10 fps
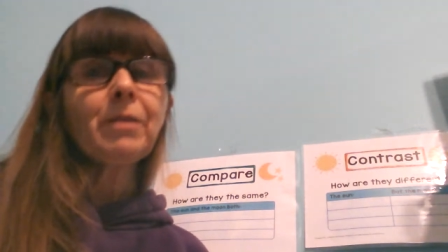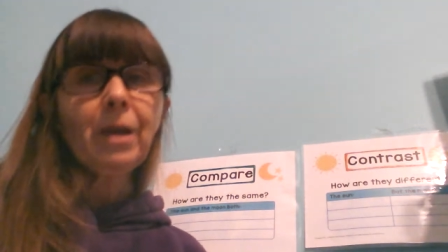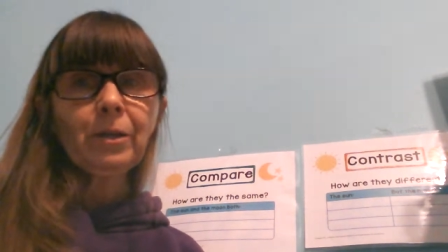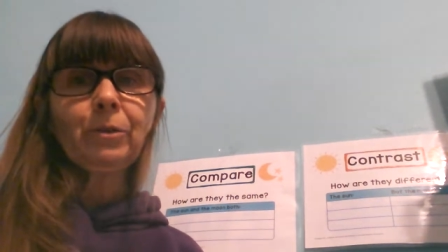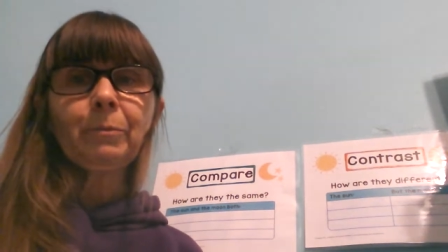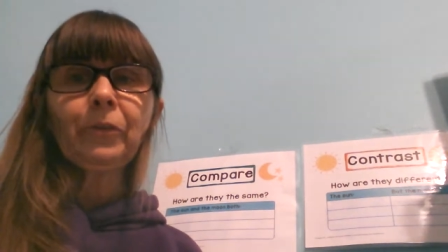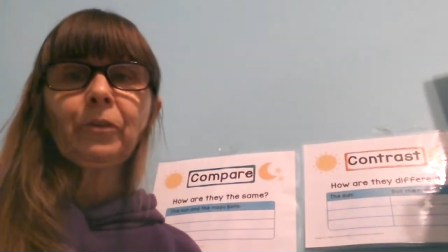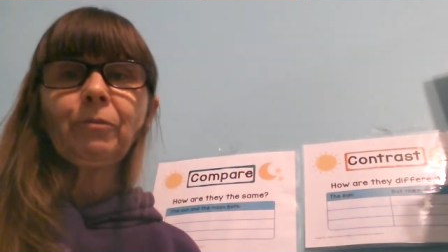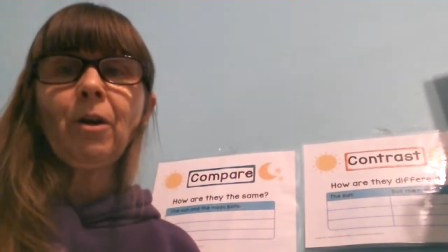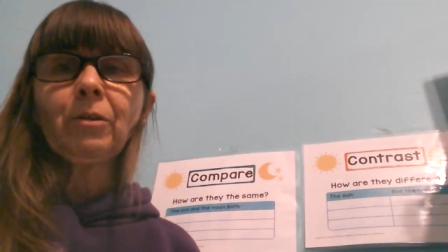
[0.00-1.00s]
Thank you,
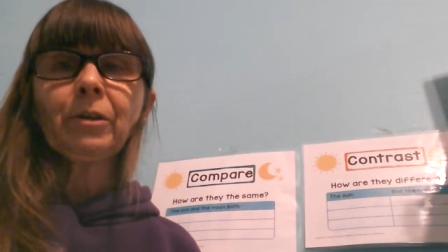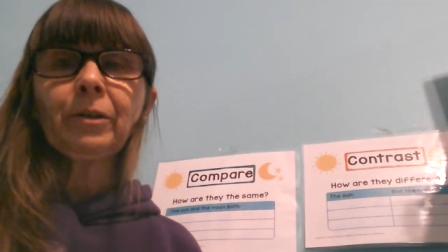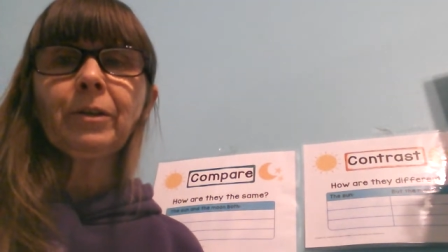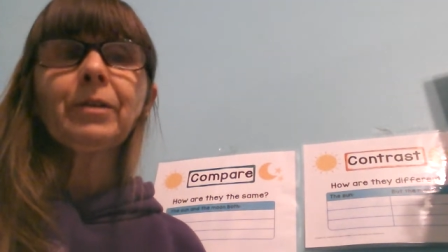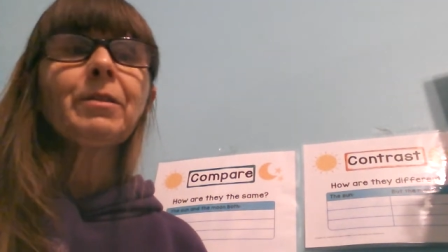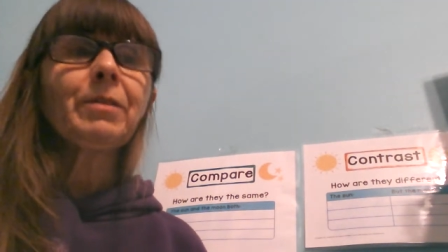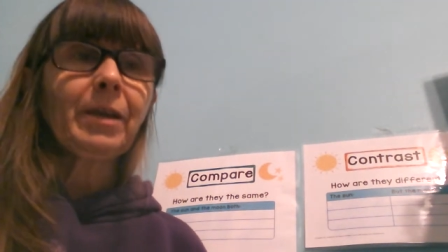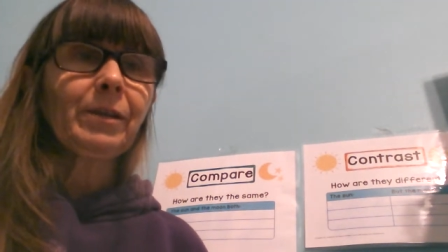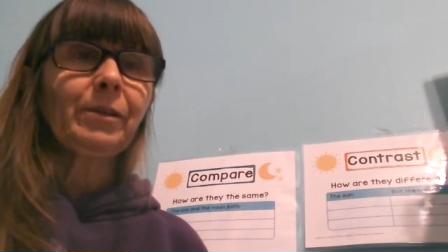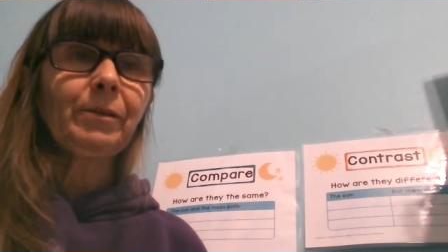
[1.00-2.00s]
Mr. Falker.
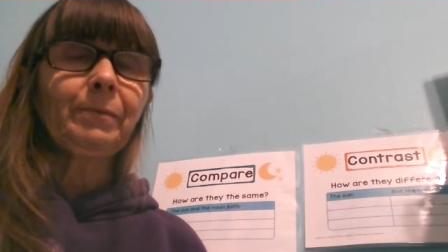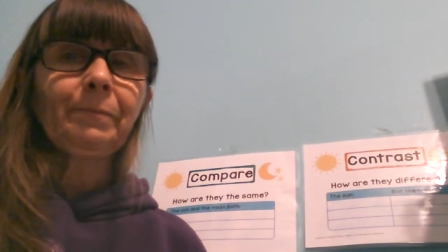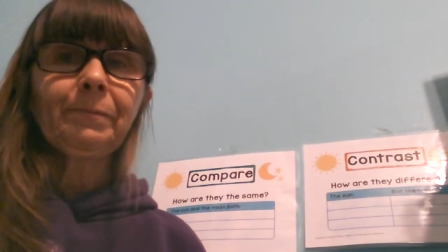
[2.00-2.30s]
Thank you.